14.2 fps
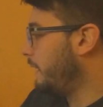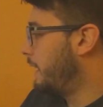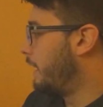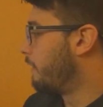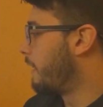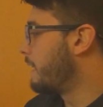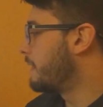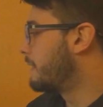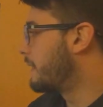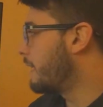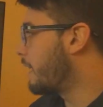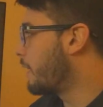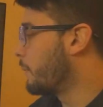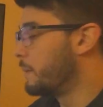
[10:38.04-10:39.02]
Now right
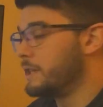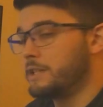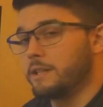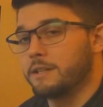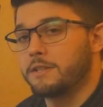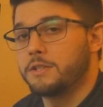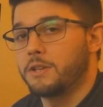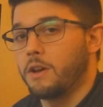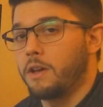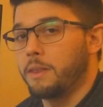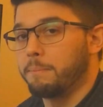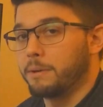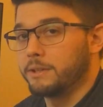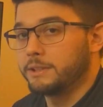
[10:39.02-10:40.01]
there, we just saw
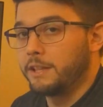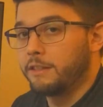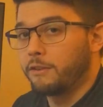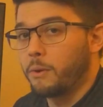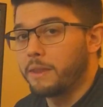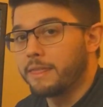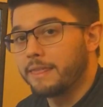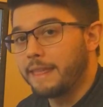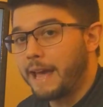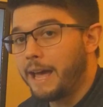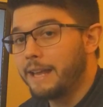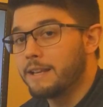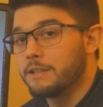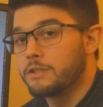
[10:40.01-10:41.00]
the person throwing
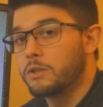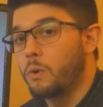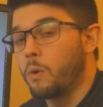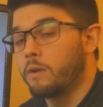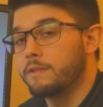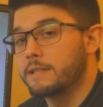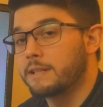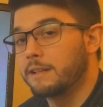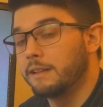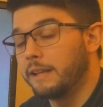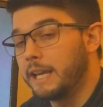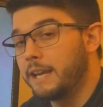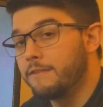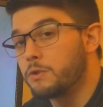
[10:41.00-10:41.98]
that is Corvus
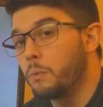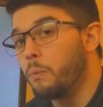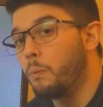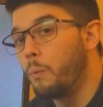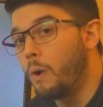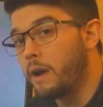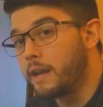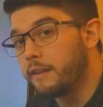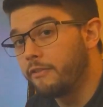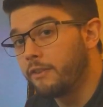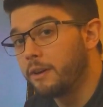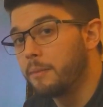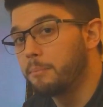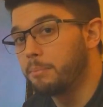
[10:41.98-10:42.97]
Glaive's
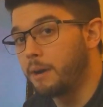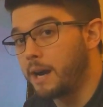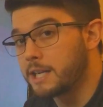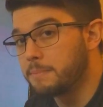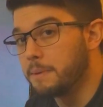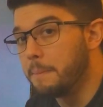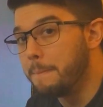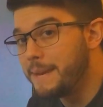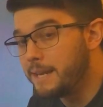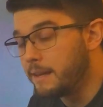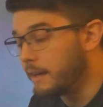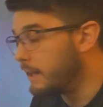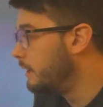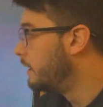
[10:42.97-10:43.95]
wife, Proxima
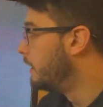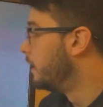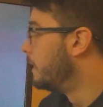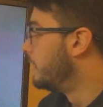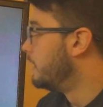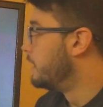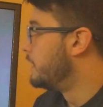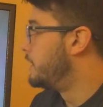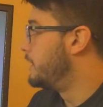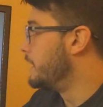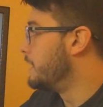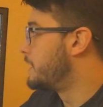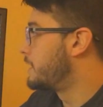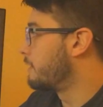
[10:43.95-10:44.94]
Midnight.
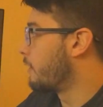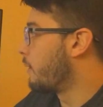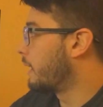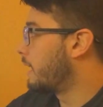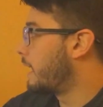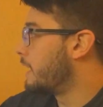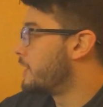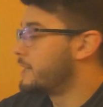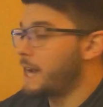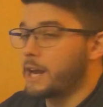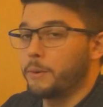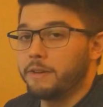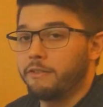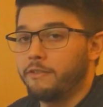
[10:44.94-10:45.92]
She is throwing it at a
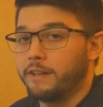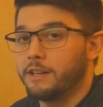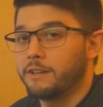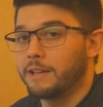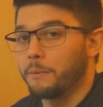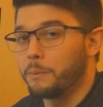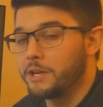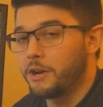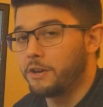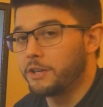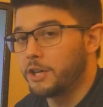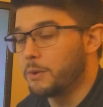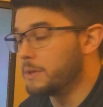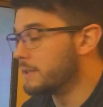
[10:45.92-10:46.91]
shadowy figure that we
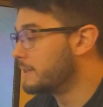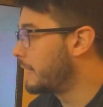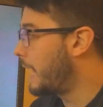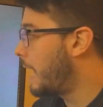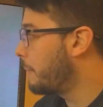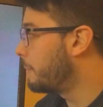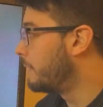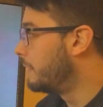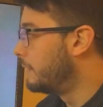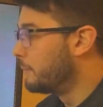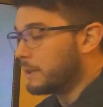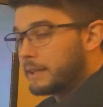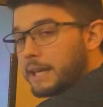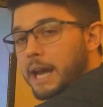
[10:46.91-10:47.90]
all know is Cap,
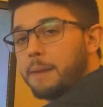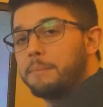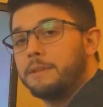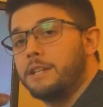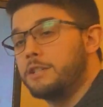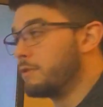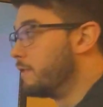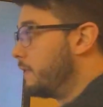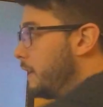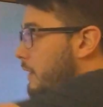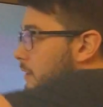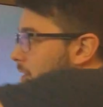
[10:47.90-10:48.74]
and when Cap does reveal,